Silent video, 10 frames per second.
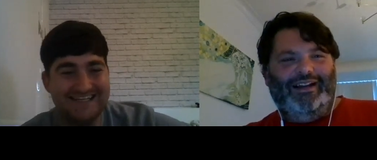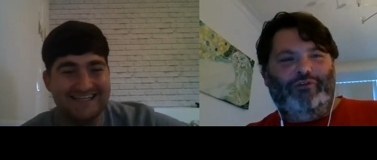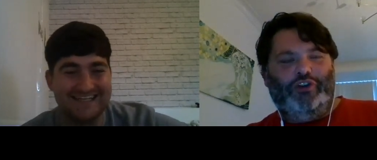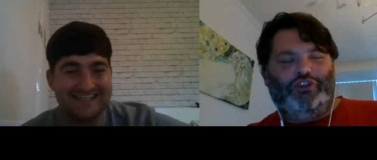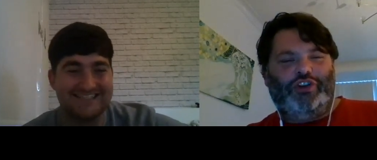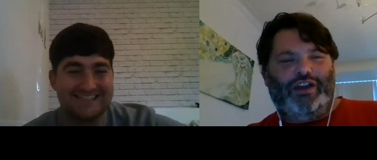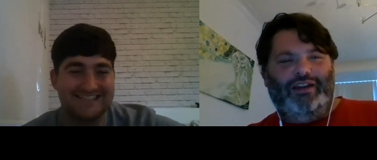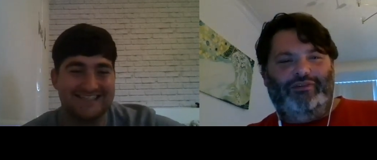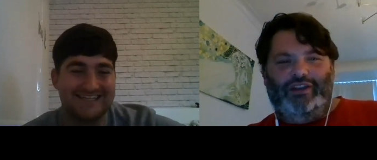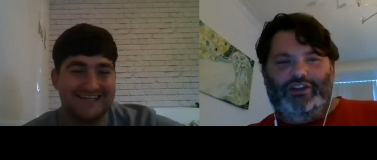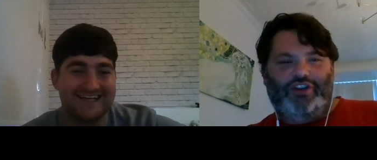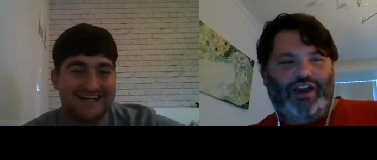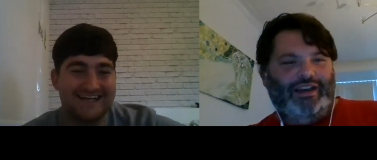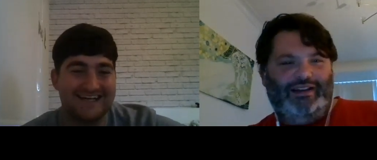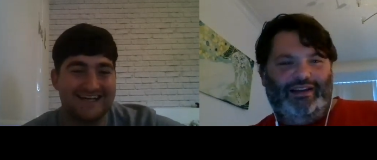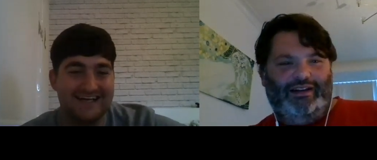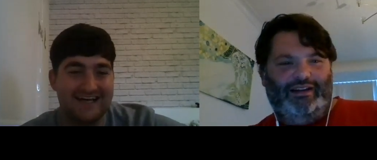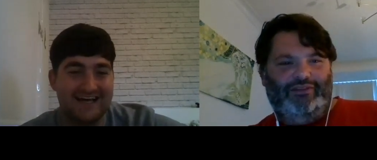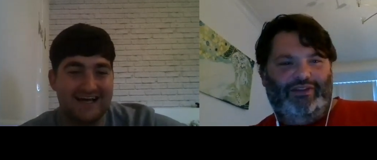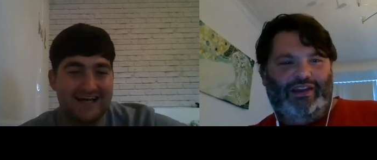Speaker 1: have you tried? Have you tried
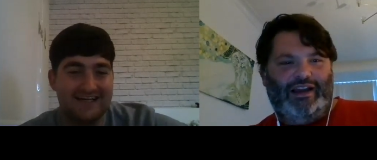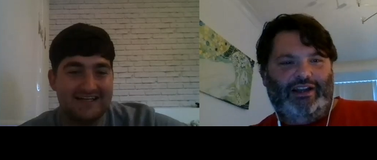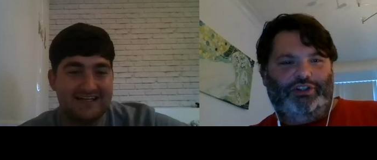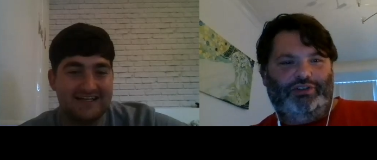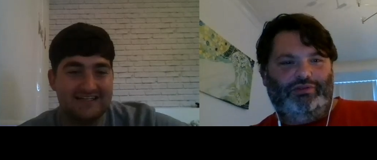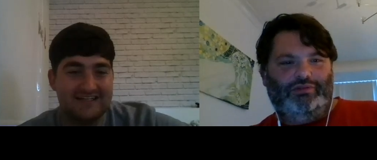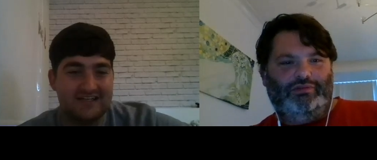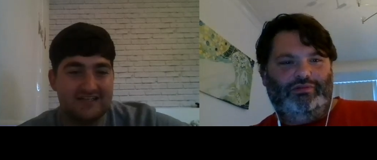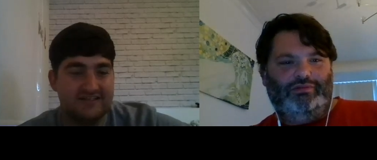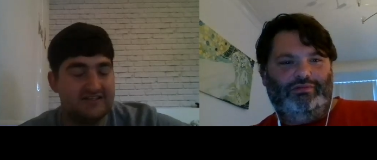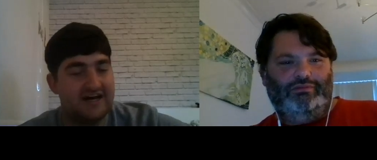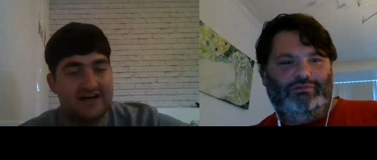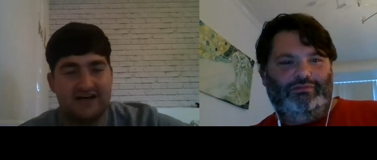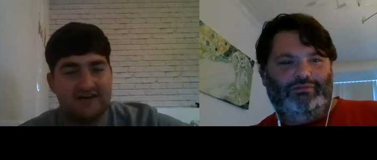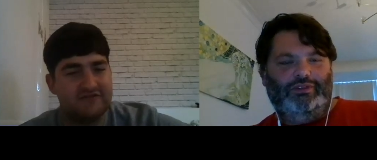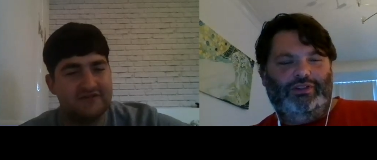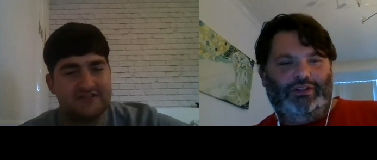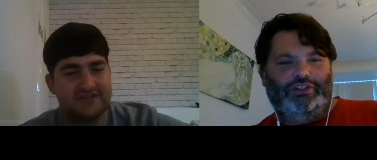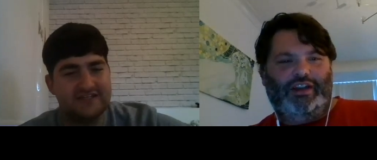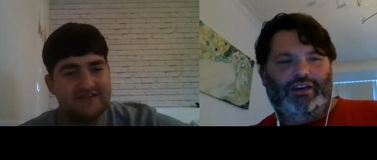any of the actual? No, I've only Virginian
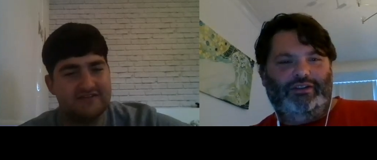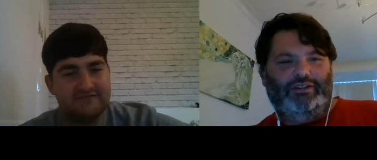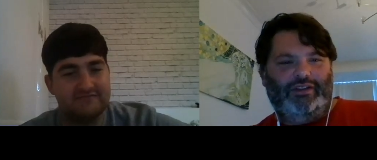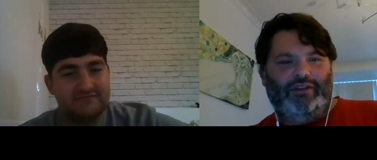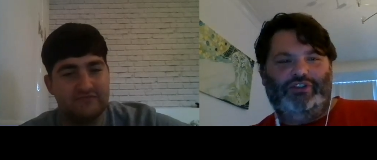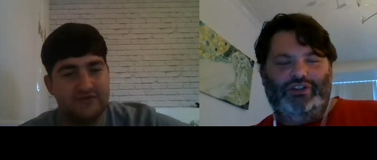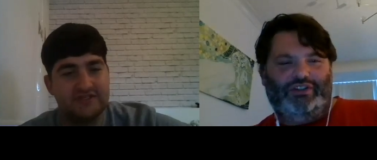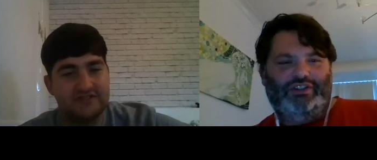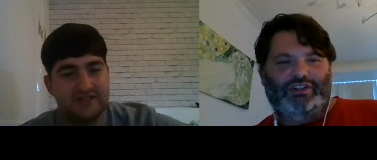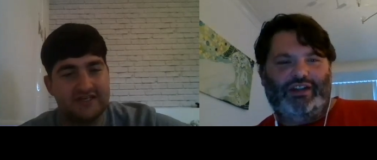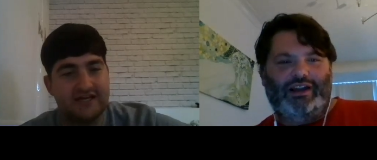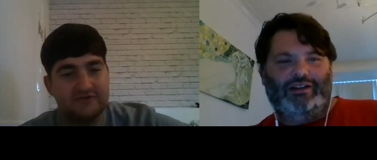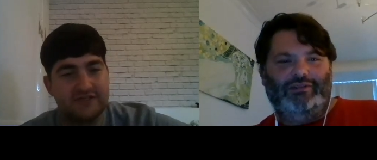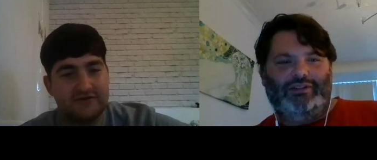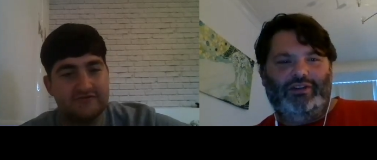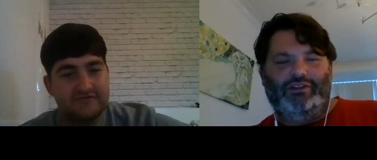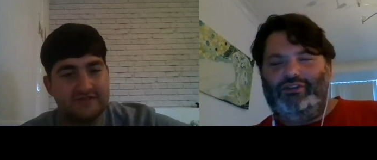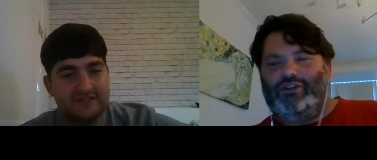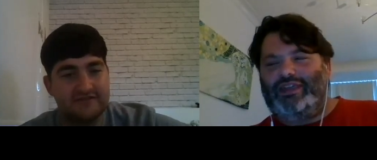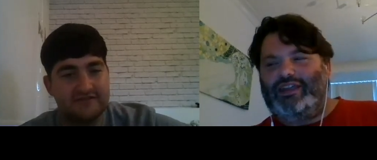tried Virginian stuff, just the Chicago town.
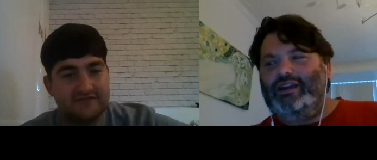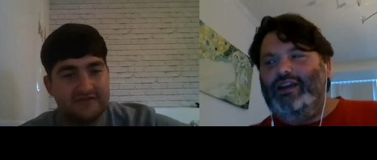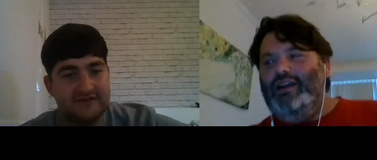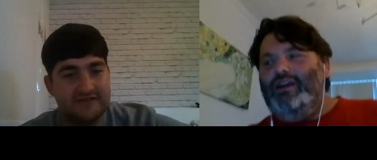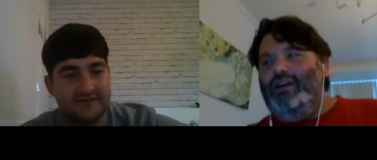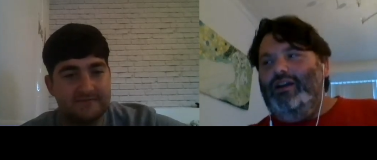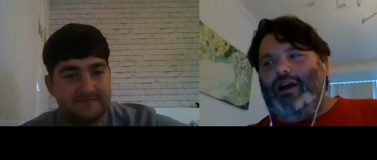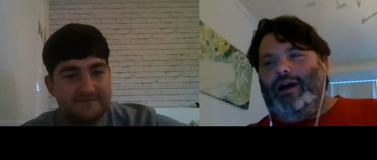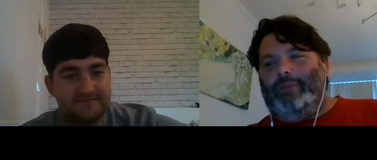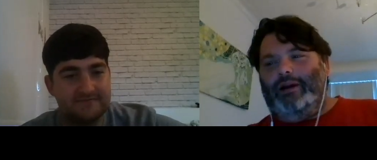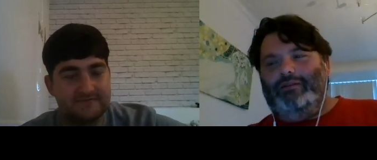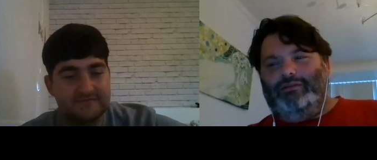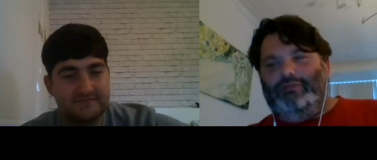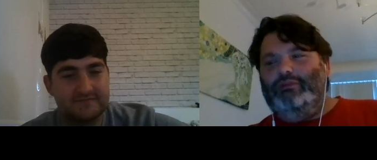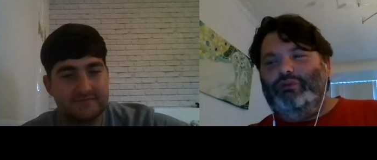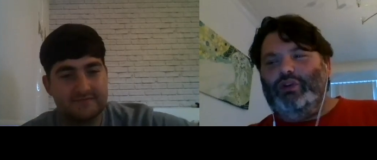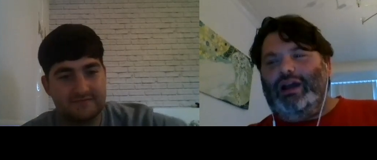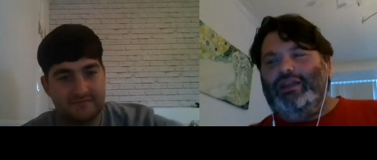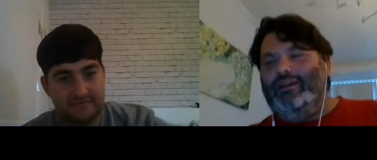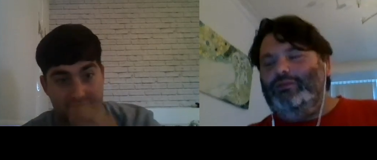So I think apparently we've,
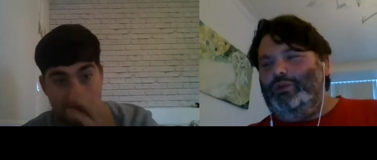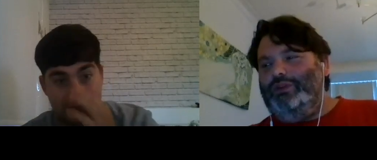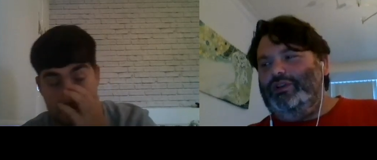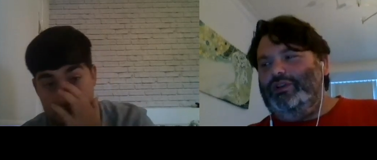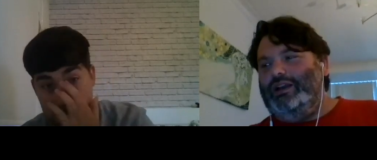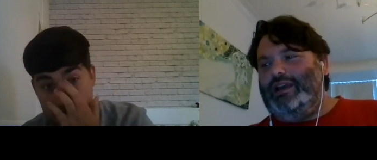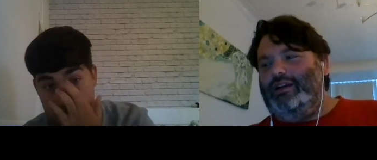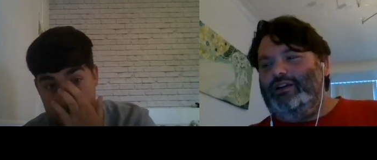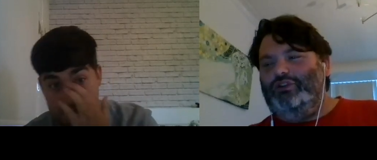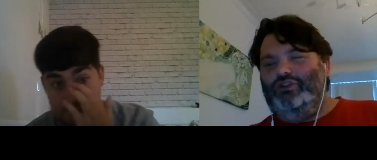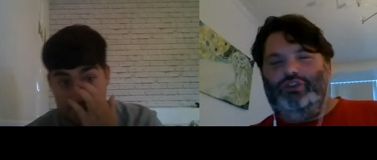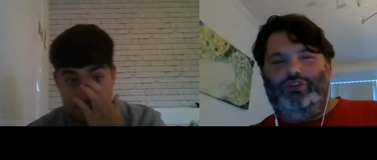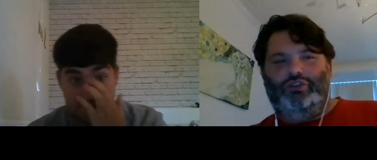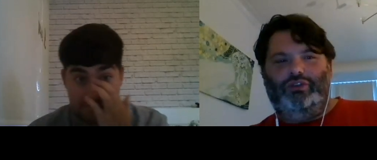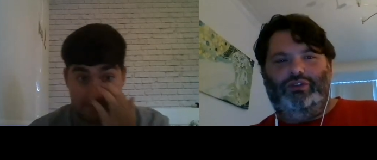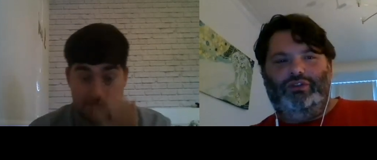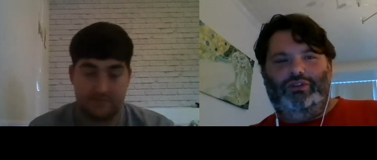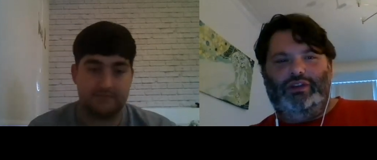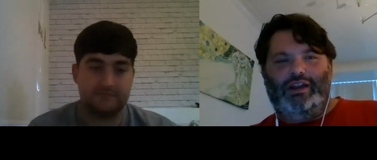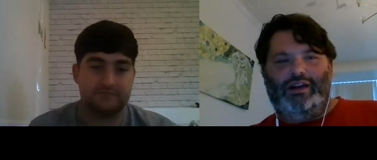I think we've got a kind of skewed
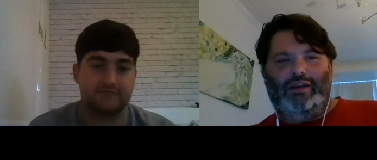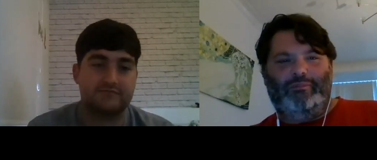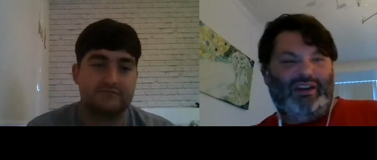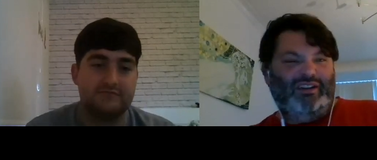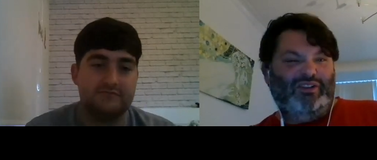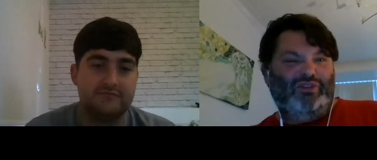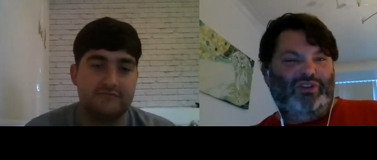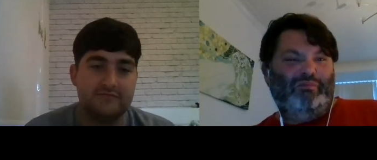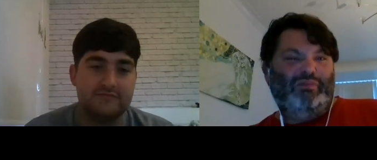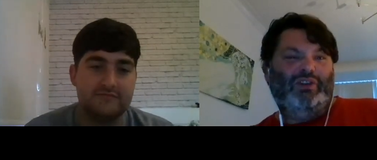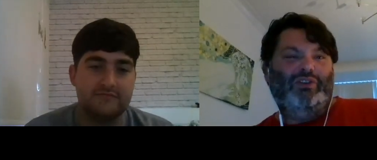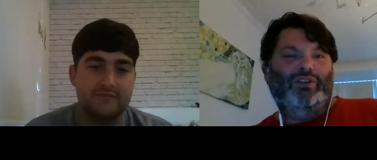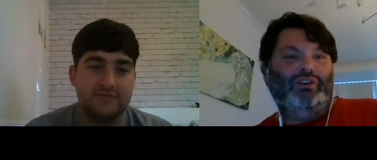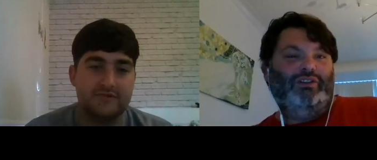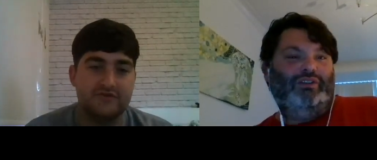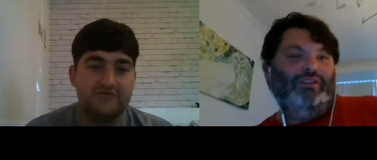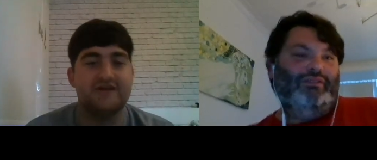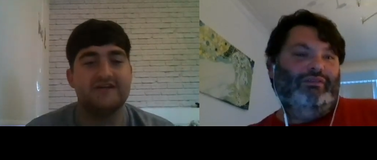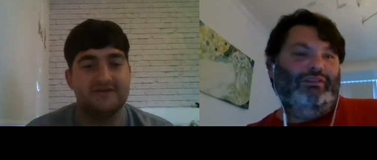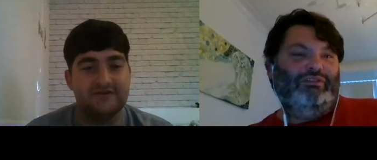kind of opinion on it because yeah.
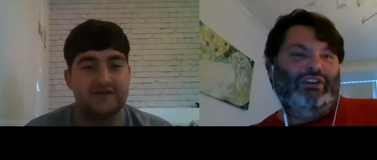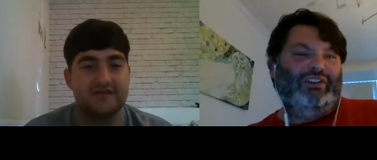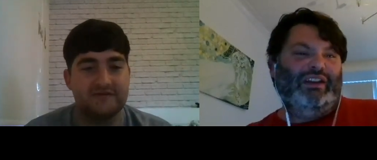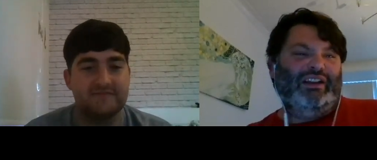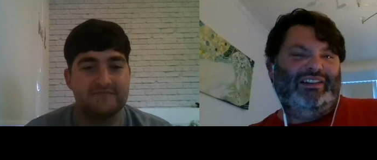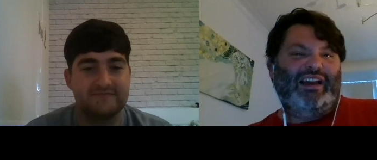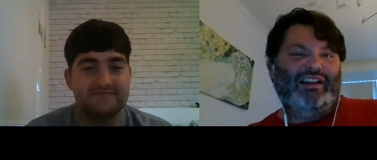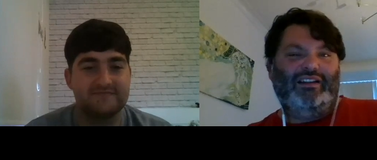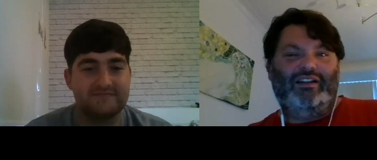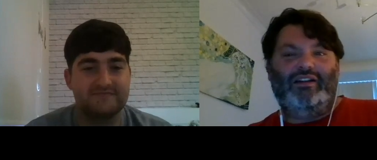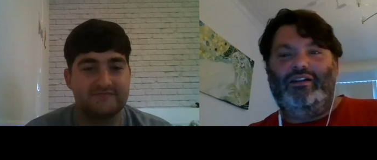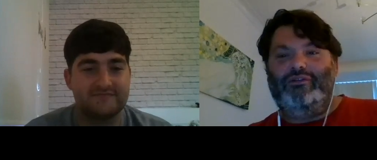really it's that kind of